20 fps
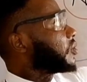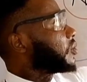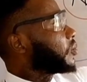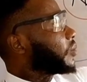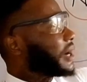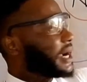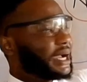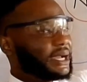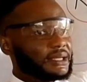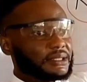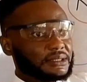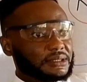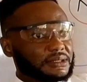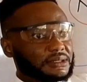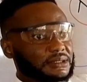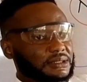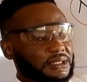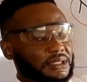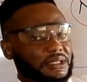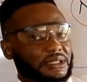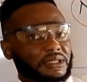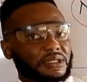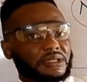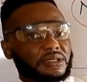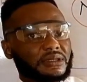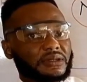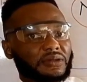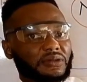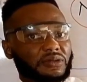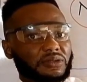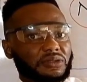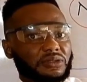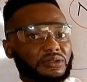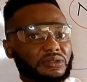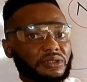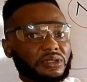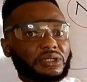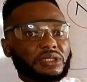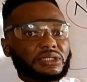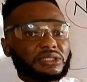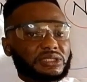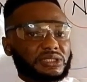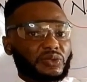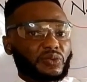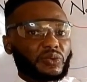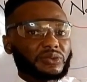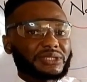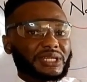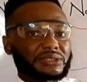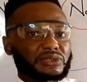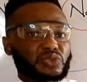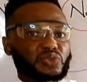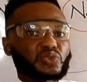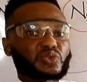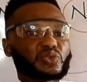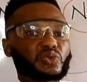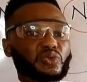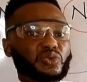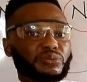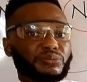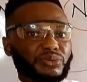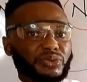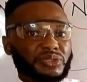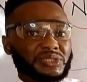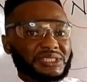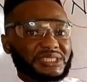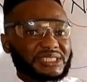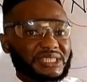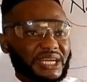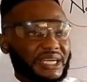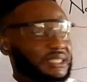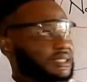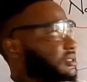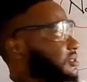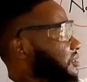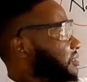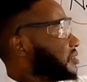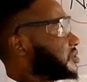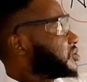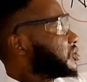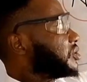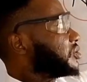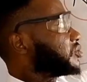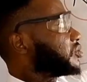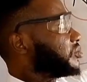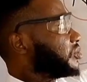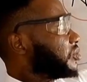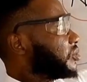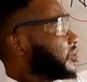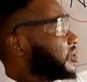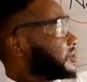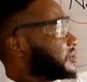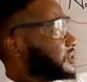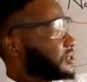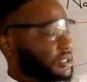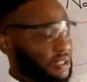While the one that is soluble inside is going to be what?